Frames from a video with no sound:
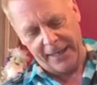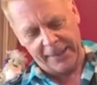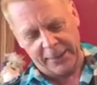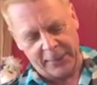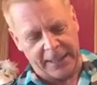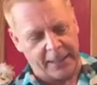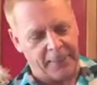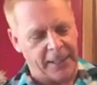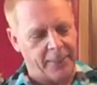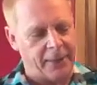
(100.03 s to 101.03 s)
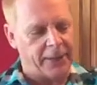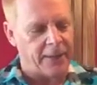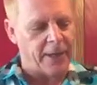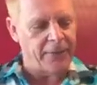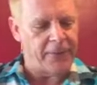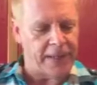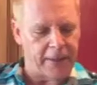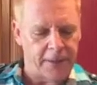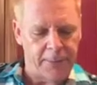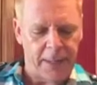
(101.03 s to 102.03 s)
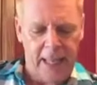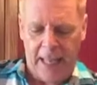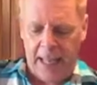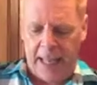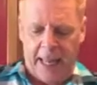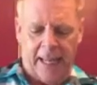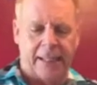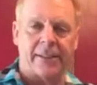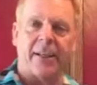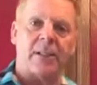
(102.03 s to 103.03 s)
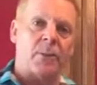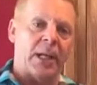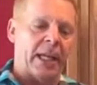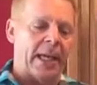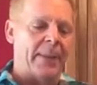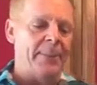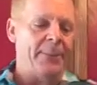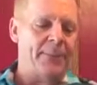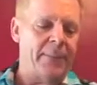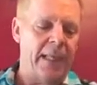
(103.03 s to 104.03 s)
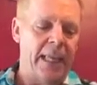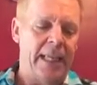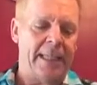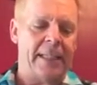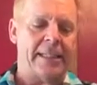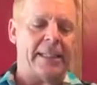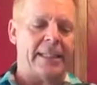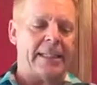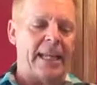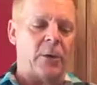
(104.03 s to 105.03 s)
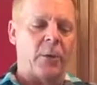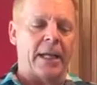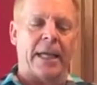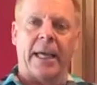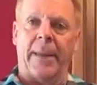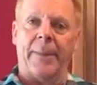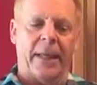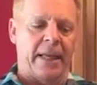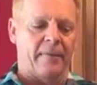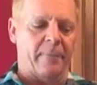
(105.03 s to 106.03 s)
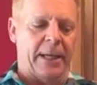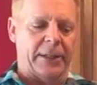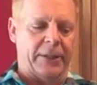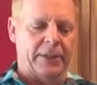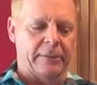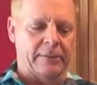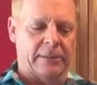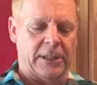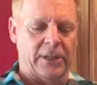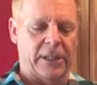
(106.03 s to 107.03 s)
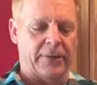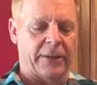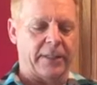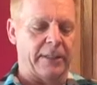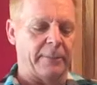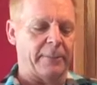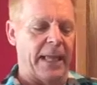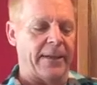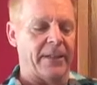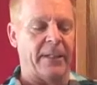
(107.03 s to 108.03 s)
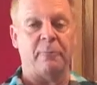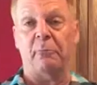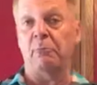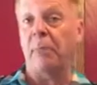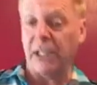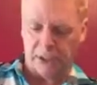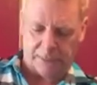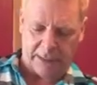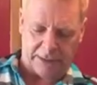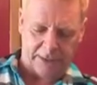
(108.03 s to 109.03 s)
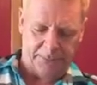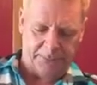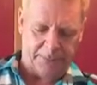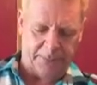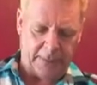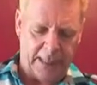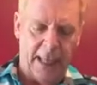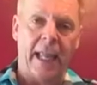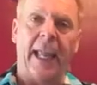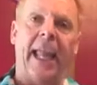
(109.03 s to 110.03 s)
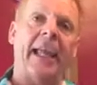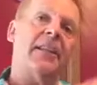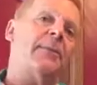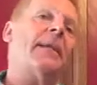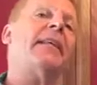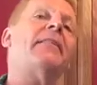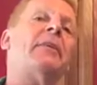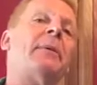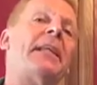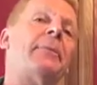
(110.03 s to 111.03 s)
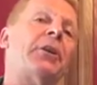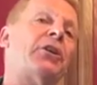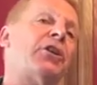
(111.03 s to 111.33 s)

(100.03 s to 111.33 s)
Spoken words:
so we'll get the peanut butter off there, and so that's 1 cup. Then it's going to take 1 cup of butter, because you never can have enough butter. And speaking of the peanut butter, you